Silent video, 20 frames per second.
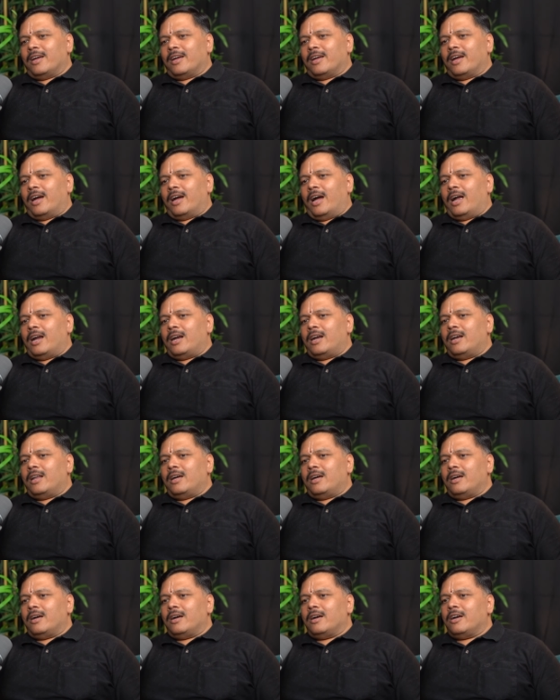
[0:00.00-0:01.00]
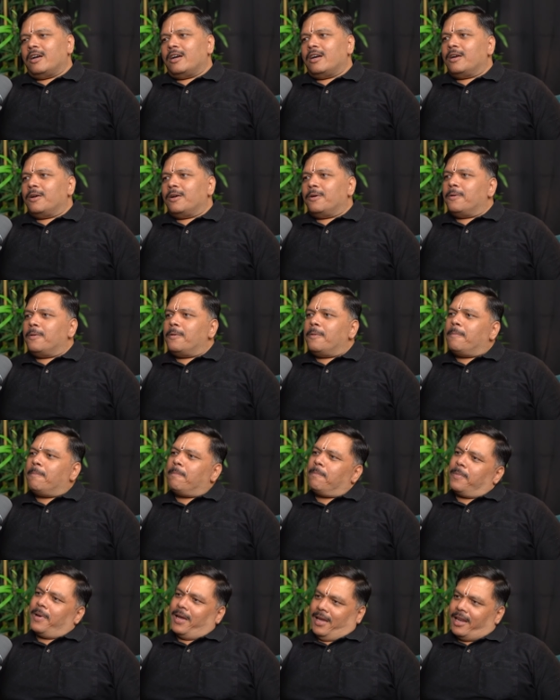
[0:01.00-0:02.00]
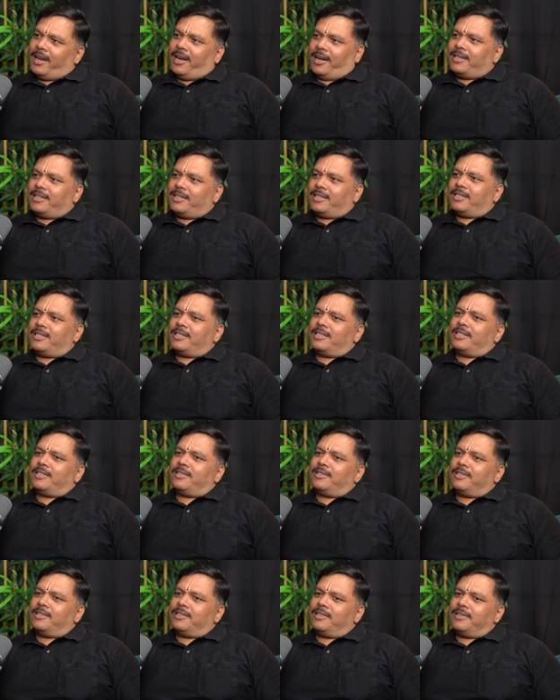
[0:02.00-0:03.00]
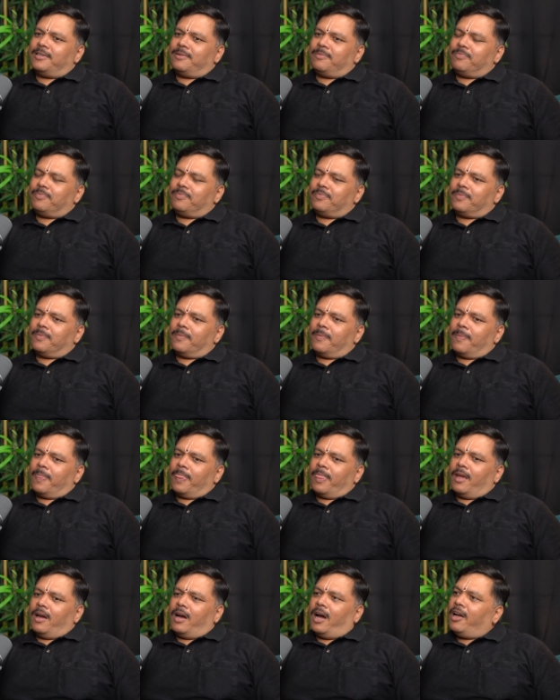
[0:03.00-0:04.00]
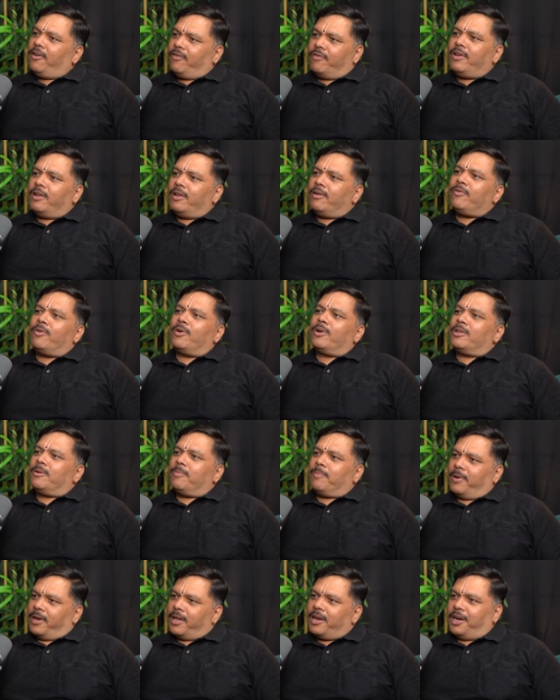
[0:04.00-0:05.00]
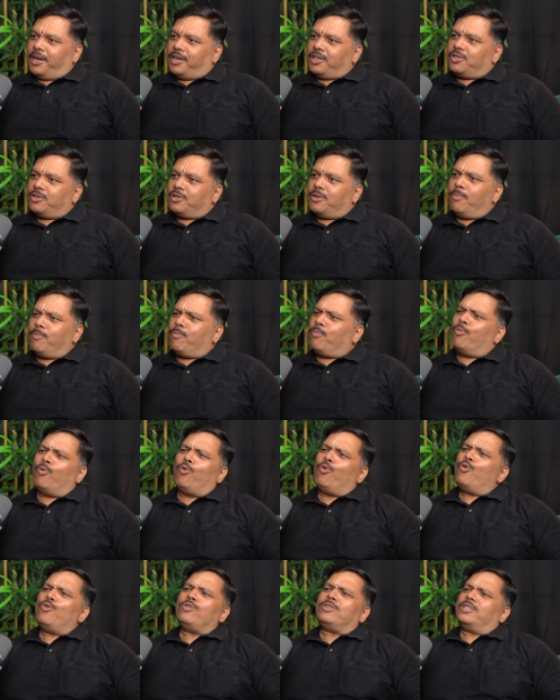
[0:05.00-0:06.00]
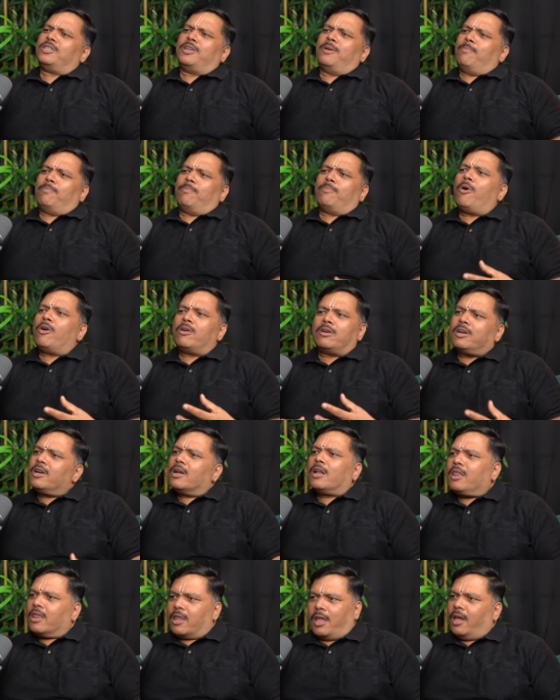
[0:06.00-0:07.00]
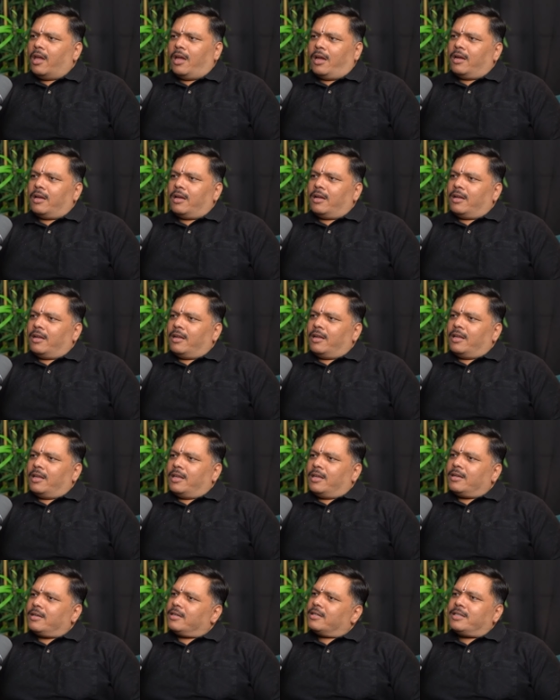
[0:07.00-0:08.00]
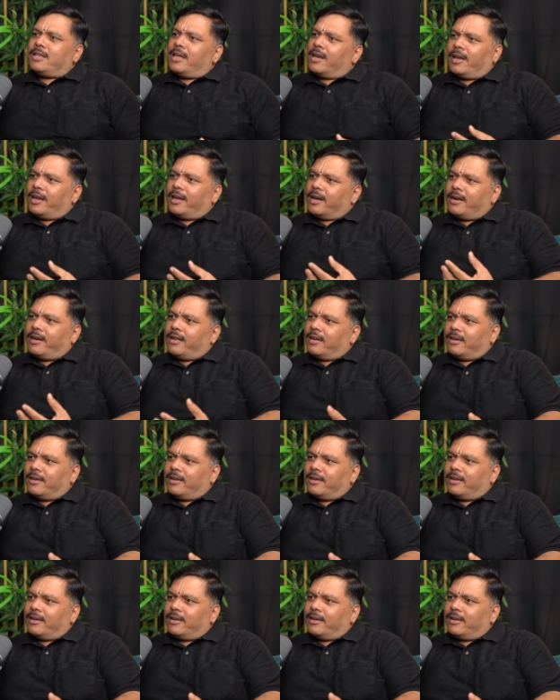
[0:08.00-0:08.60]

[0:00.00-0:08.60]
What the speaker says: and parents, I feel for the parents, the most important thing is their kid.